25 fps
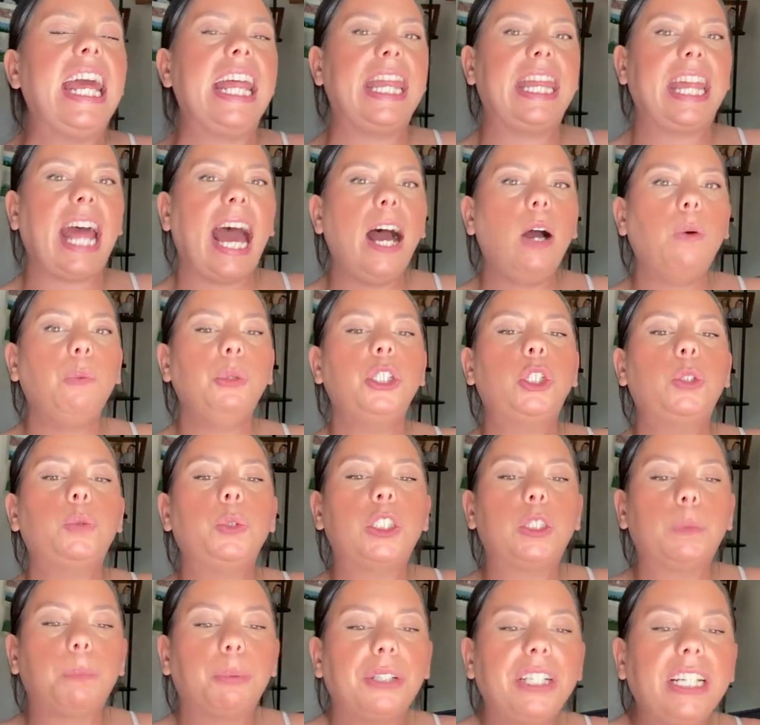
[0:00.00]
That which
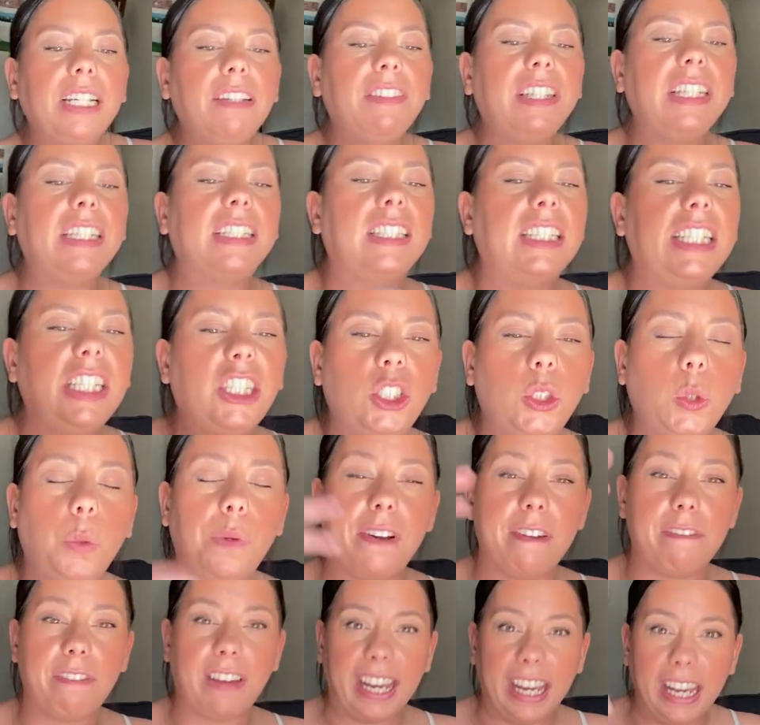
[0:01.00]
was previously
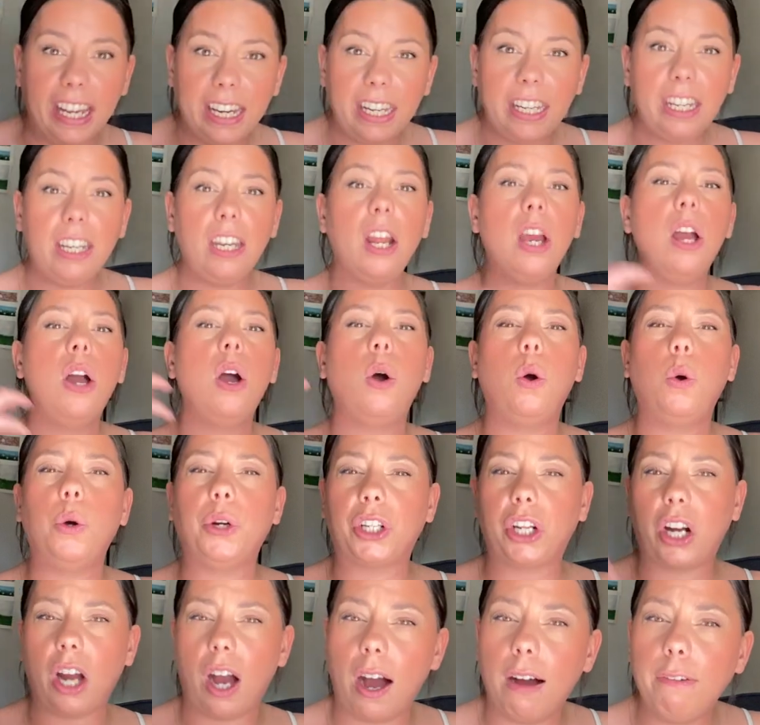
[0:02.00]
sort of hidden
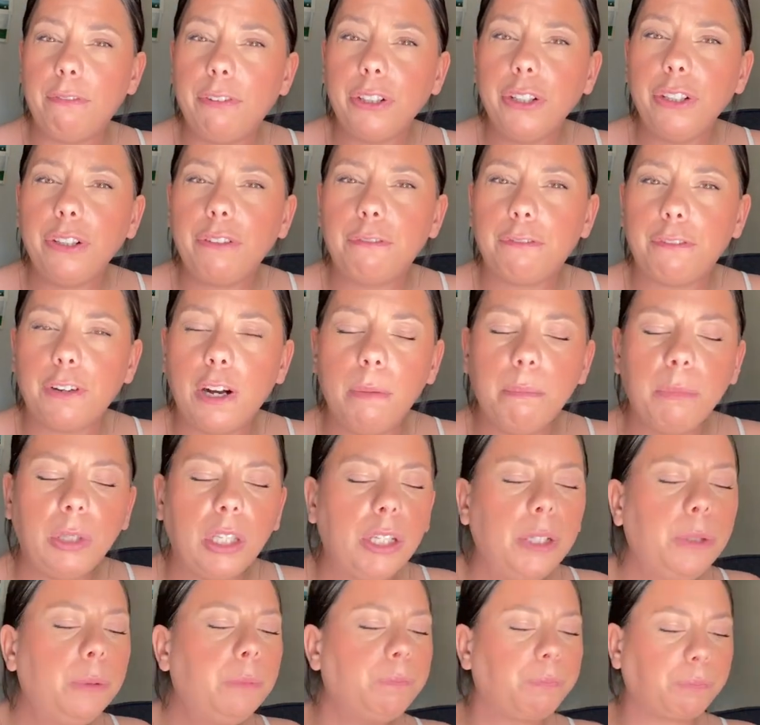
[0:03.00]
or covered from
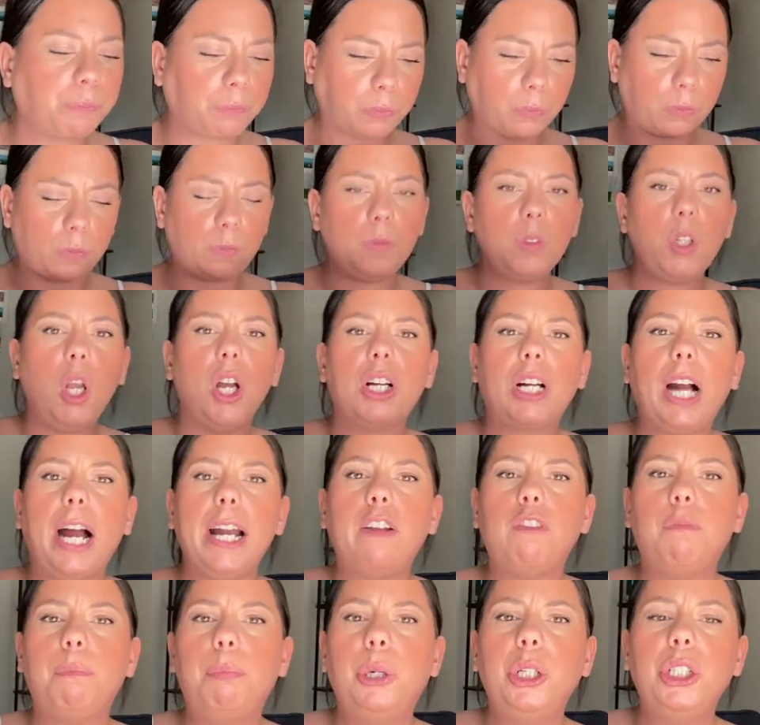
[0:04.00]
you, kind
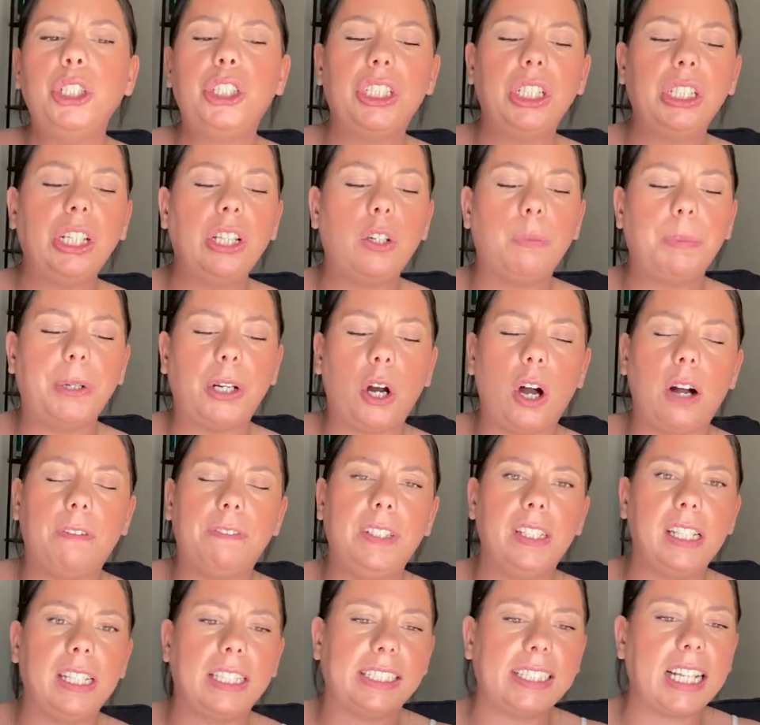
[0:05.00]
of pushed a little bit off
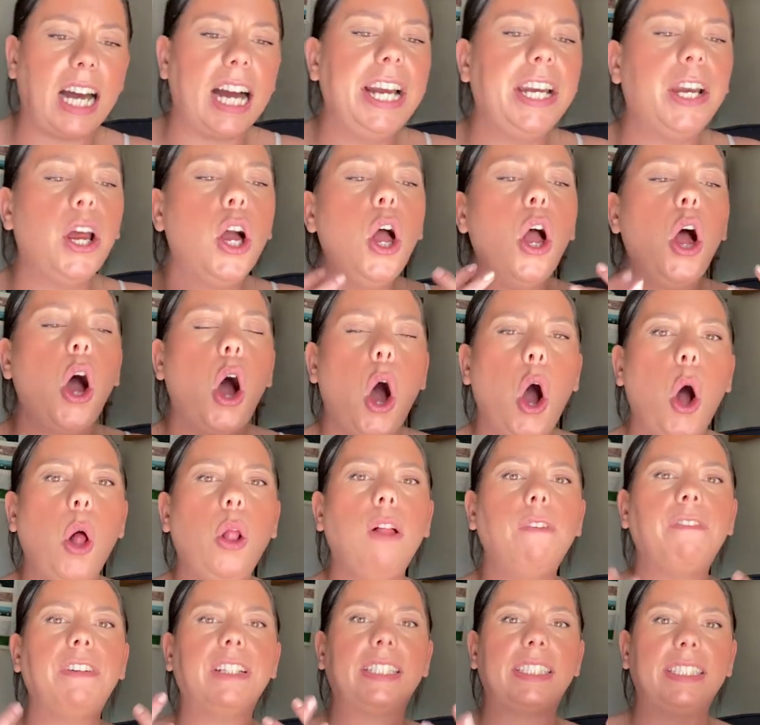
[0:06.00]
to the side, all
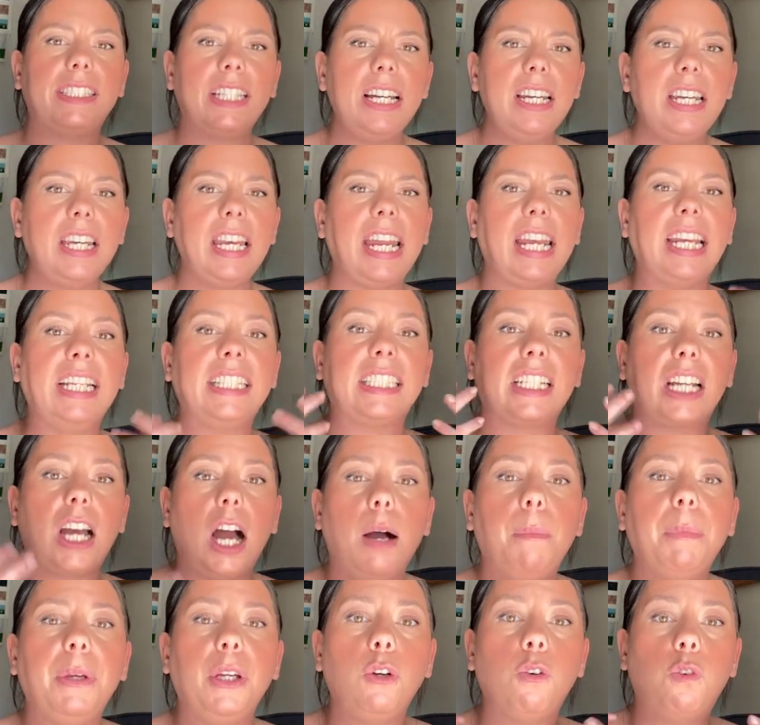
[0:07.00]
of a sudden is
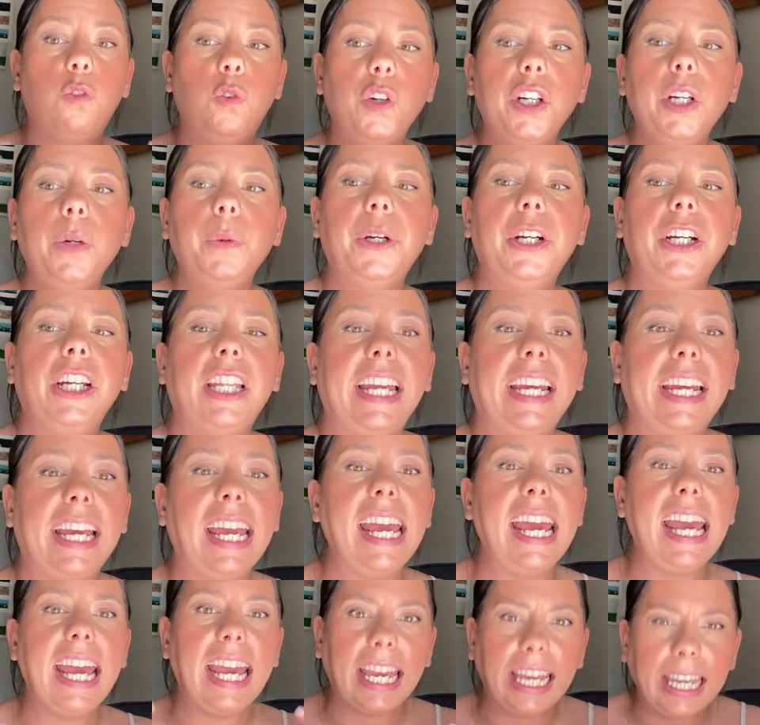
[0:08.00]
coming forward like
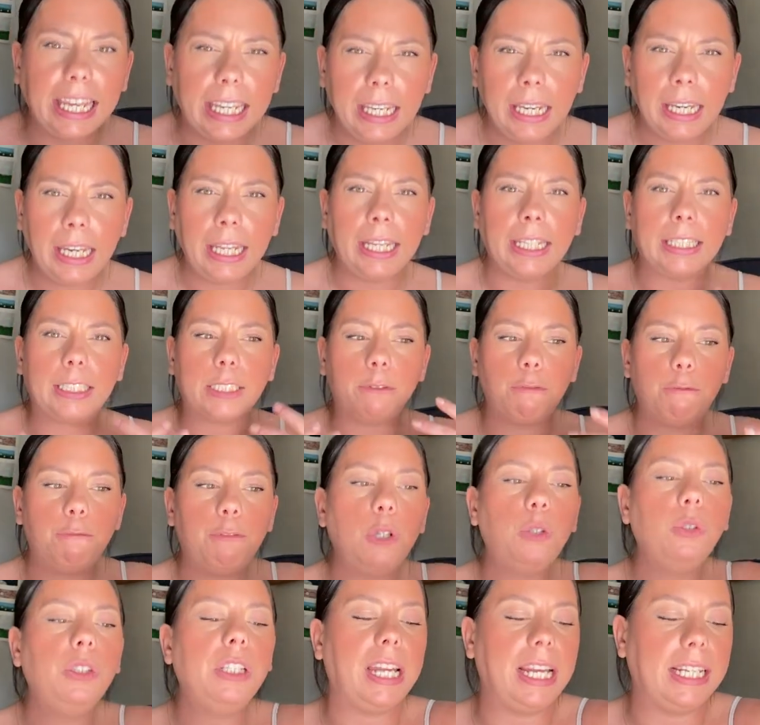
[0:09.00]
in its
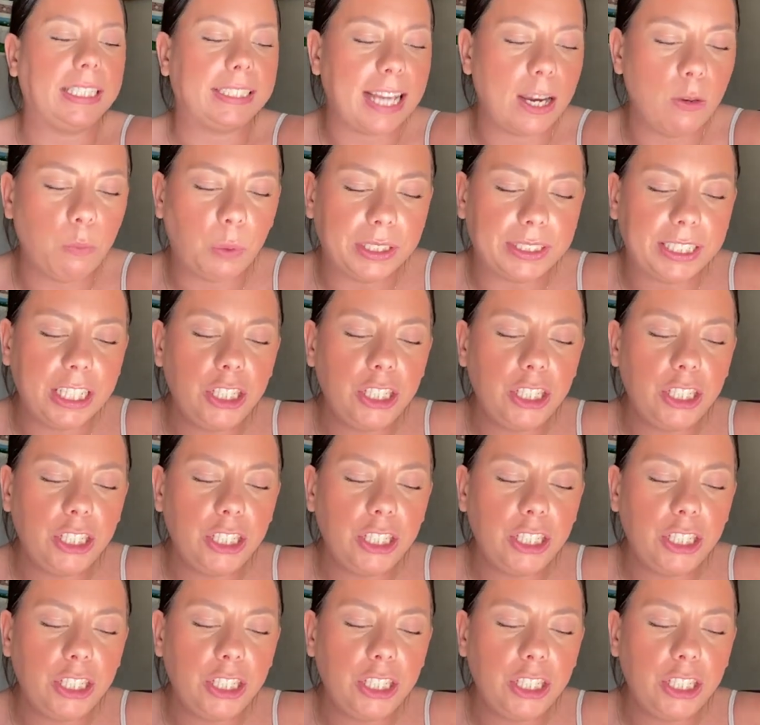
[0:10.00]
fullness. And what's